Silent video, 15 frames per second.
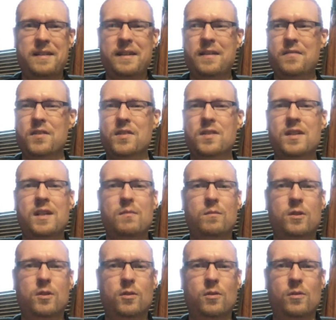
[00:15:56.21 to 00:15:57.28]
have the
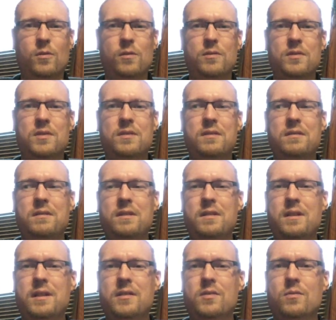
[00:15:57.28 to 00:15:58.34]
same goals, and
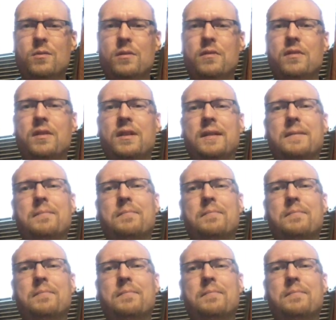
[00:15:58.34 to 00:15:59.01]
that sort of thing.